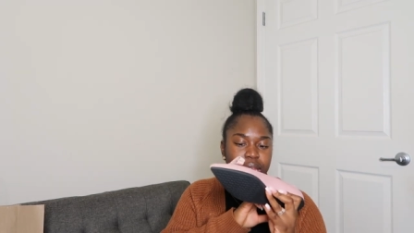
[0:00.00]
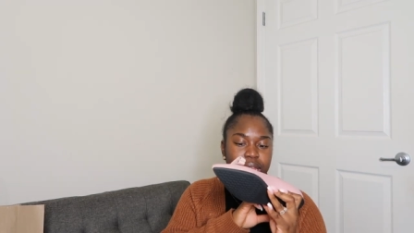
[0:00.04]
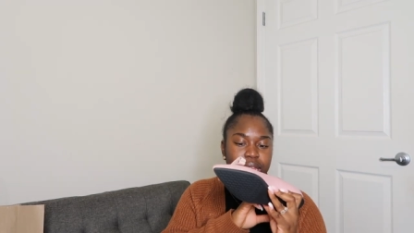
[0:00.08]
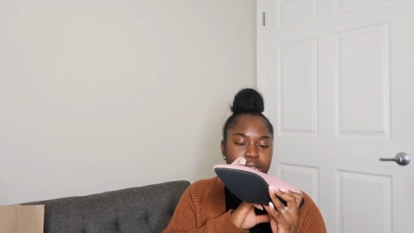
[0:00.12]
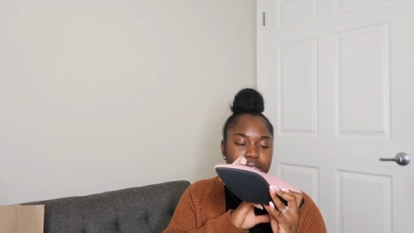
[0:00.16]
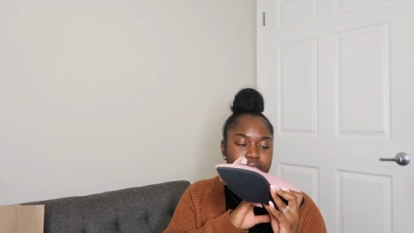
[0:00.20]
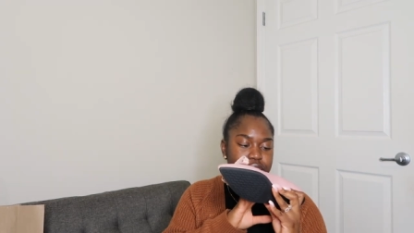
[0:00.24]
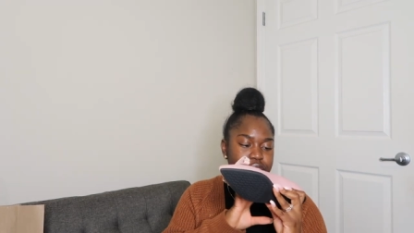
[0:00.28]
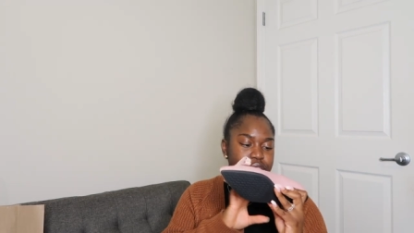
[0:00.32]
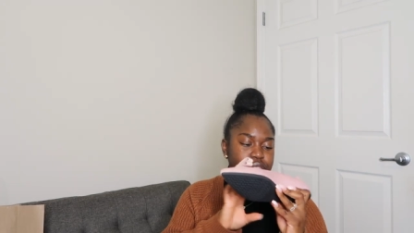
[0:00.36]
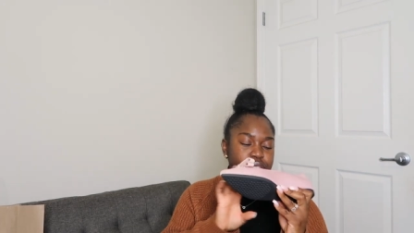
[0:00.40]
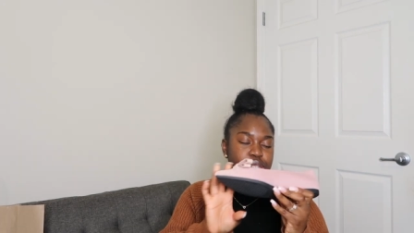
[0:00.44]

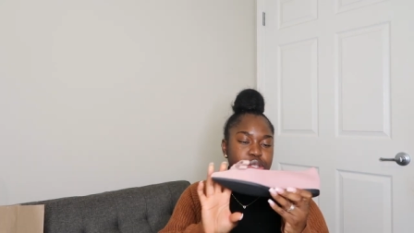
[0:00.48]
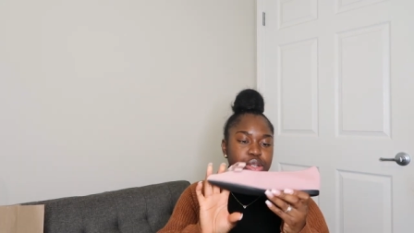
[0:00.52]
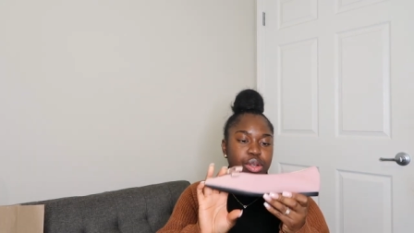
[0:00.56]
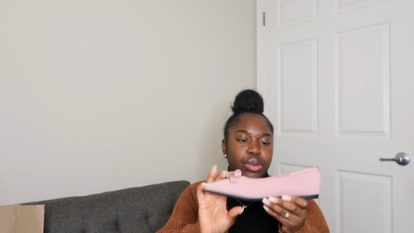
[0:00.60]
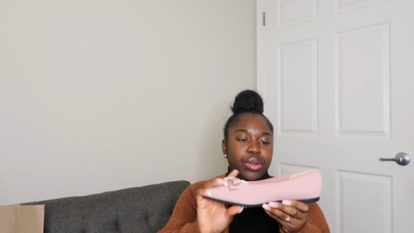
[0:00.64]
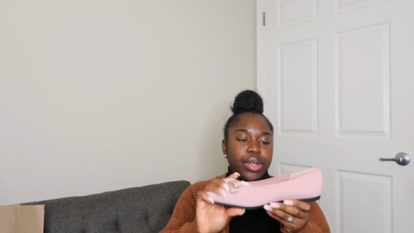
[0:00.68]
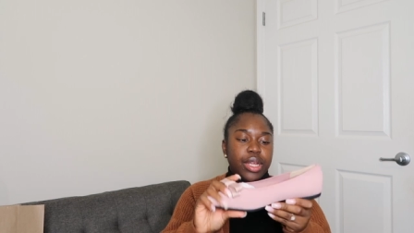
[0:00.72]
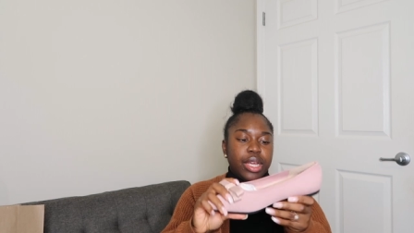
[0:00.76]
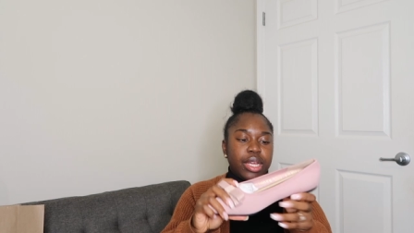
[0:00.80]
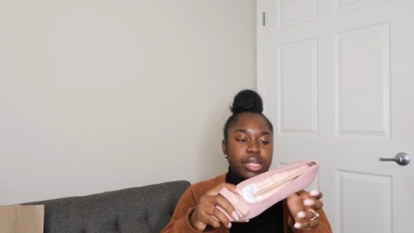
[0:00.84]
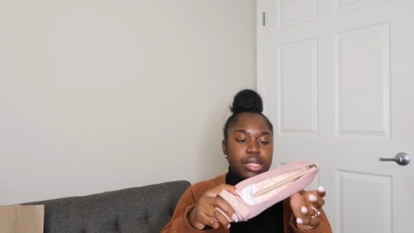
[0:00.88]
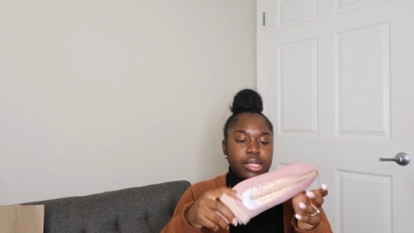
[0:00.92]
It's just
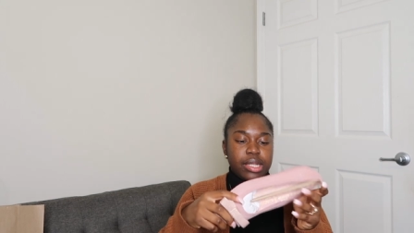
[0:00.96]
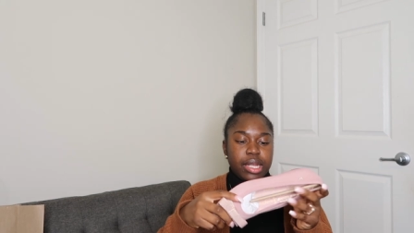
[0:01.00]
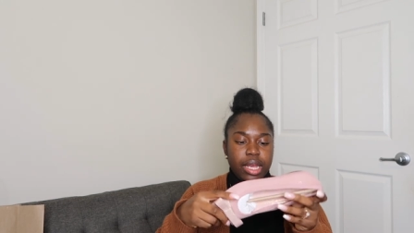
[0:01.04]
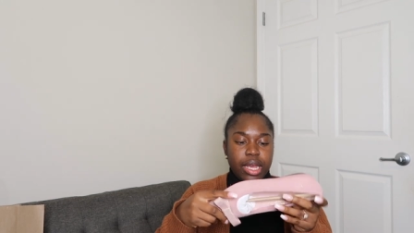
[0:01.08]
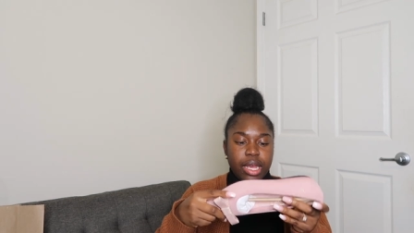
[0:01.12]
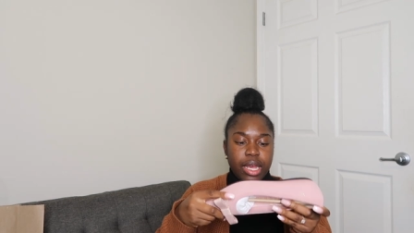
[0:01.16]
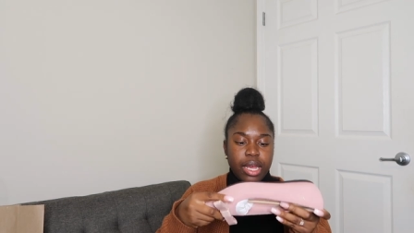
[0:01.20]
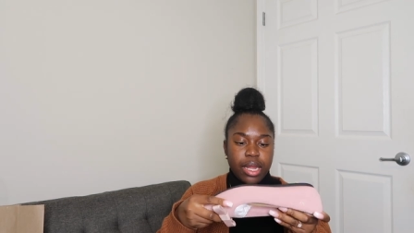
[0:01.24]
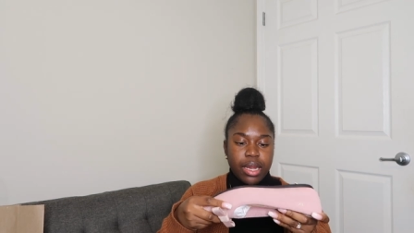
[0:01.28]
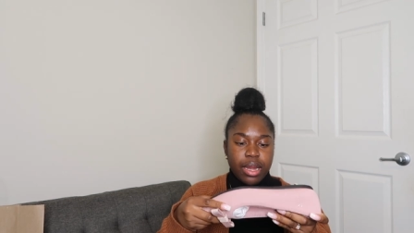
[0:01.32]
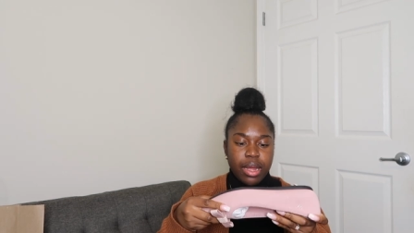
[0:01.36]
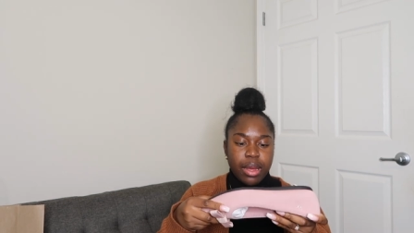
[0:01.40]
so nice.
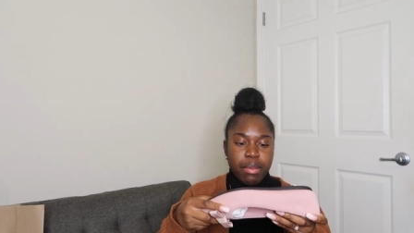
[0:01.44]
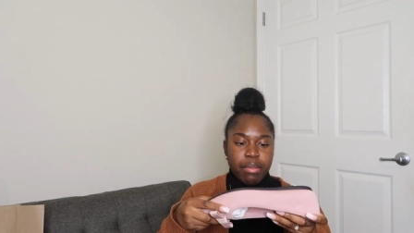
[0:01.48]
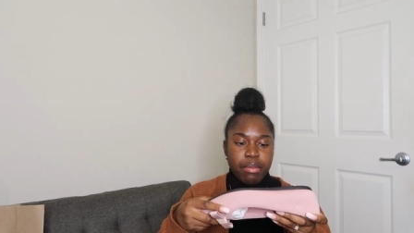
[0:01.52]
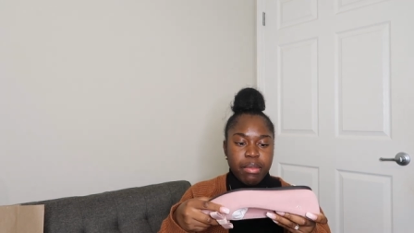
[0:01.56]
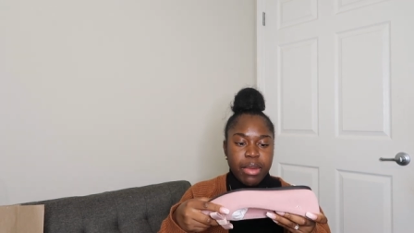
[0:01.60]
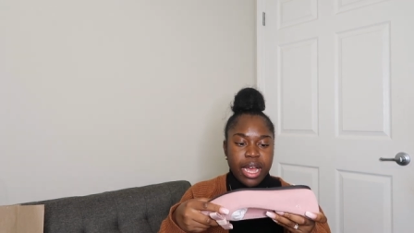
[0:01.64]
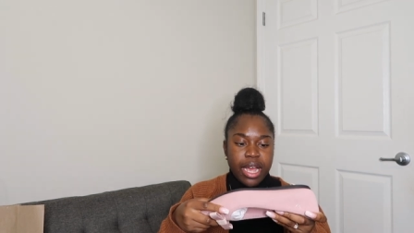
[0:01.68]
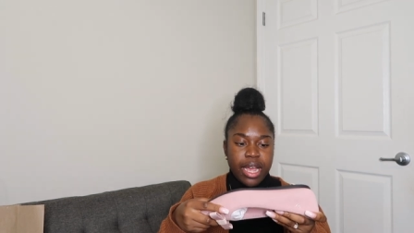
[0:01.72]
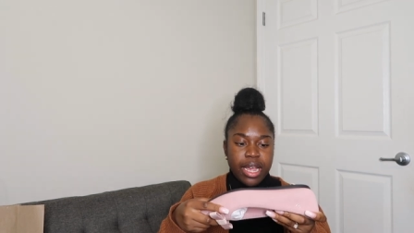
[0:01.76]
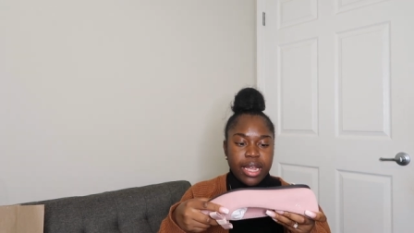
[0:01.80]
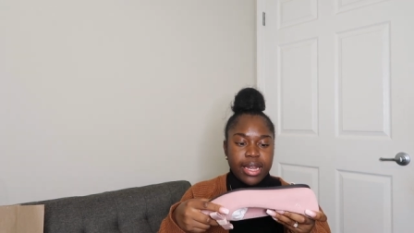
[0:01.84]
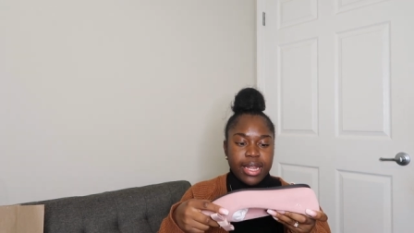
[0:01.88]
And
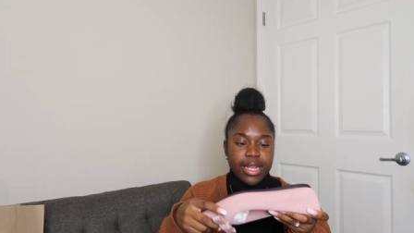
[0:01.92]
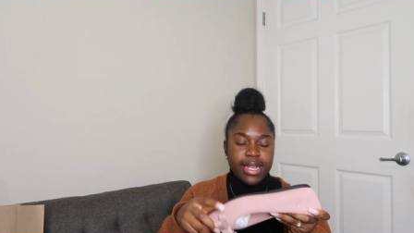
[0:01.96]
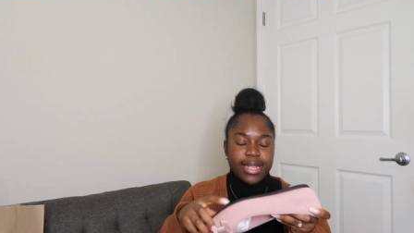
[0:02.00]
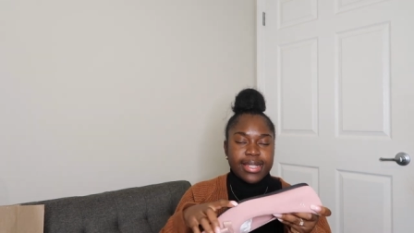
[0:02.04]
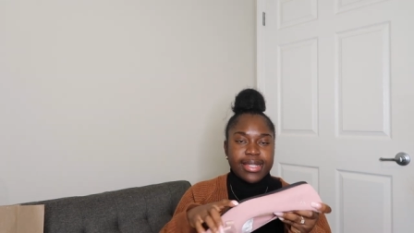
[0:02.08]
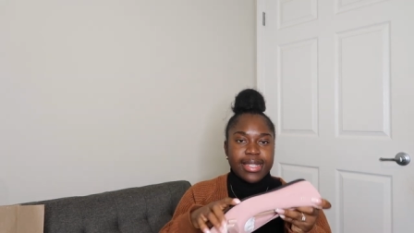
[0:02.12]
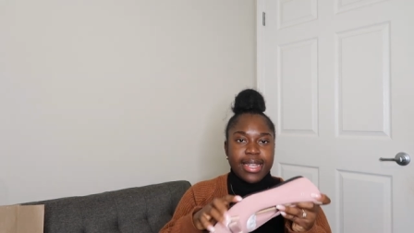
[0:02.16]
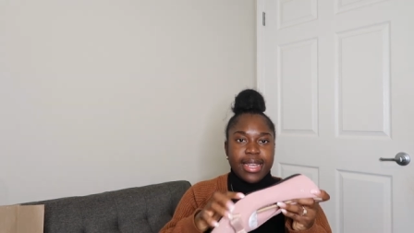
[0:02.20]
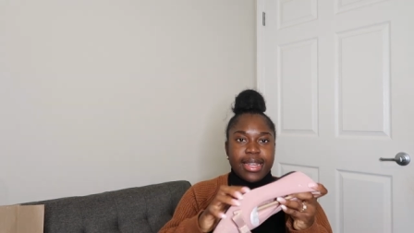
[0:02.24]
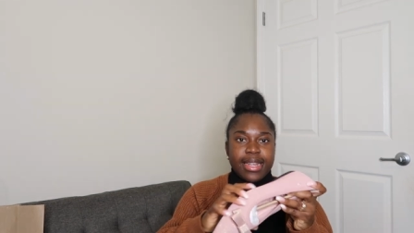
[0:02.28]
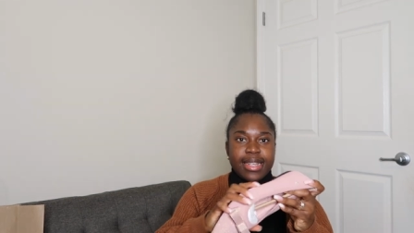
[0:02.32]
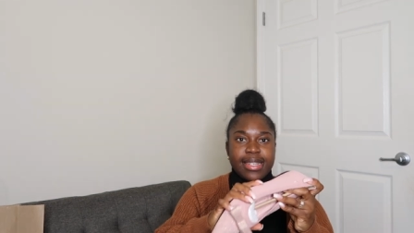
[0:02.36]
mine
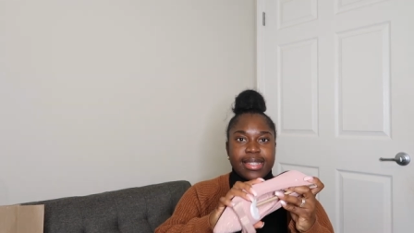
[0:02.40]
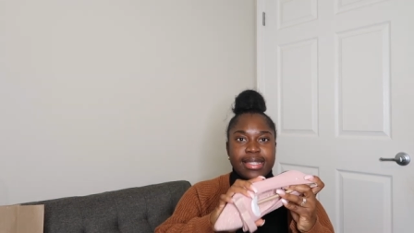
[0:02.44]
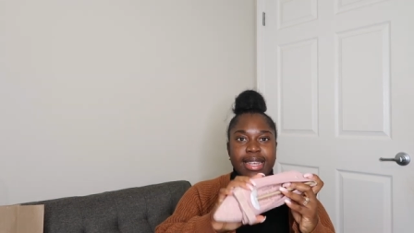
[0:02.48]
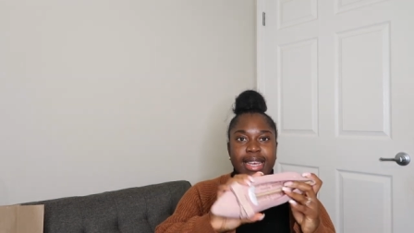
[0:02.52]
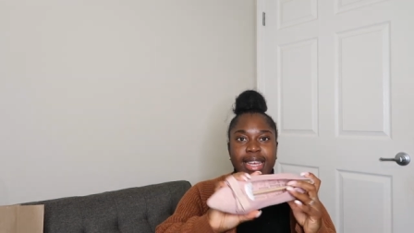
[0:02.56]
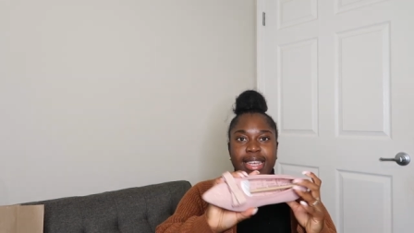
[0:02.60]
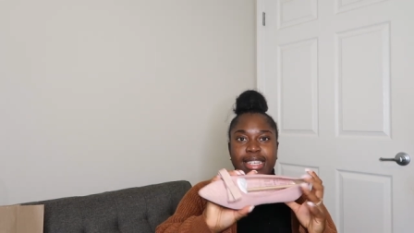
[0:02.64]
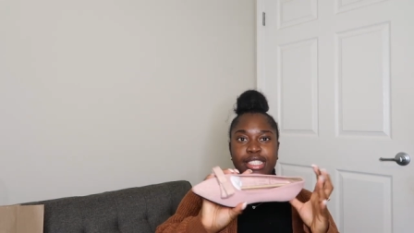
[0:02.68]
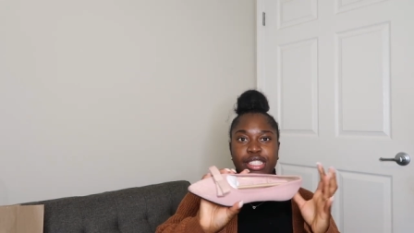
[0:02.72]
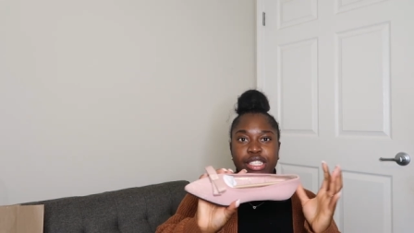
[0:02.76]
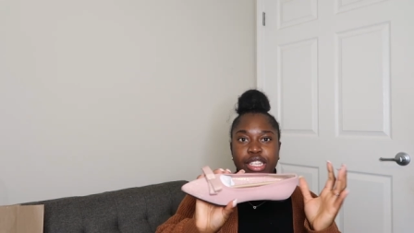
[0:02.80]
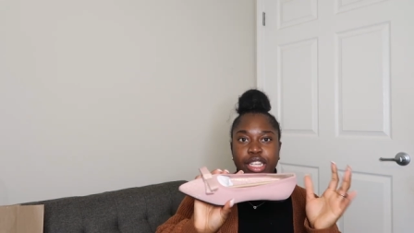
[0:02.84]
is in a
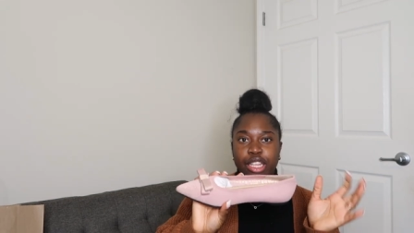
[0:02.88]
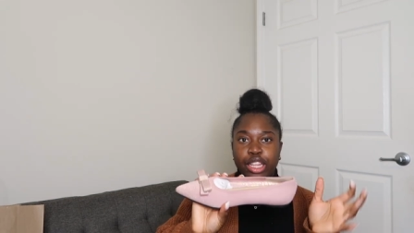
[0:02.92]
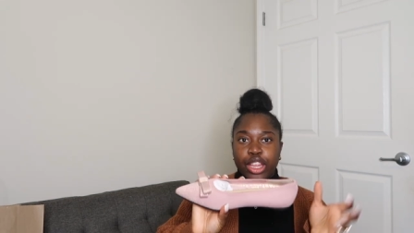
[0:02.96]
size